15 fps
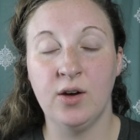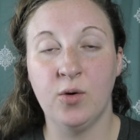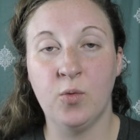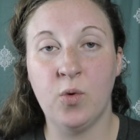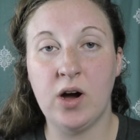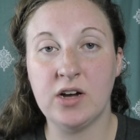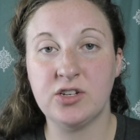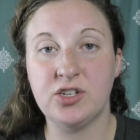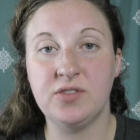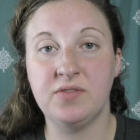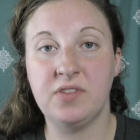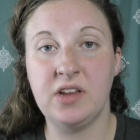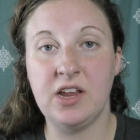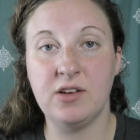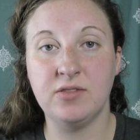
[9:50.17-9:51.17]
watch
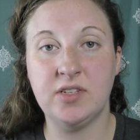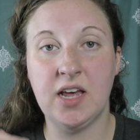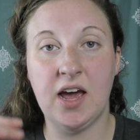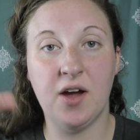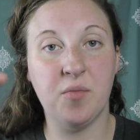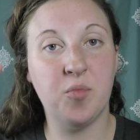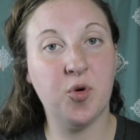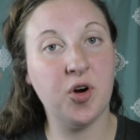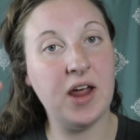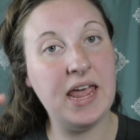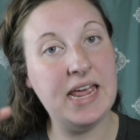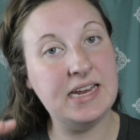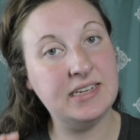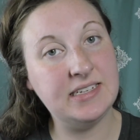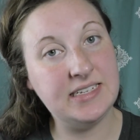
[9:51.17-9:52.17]
videos that are more
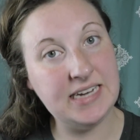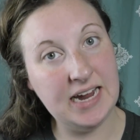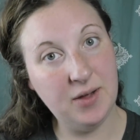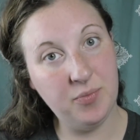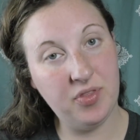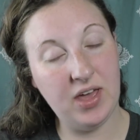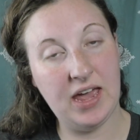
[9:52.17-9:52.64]
in depth,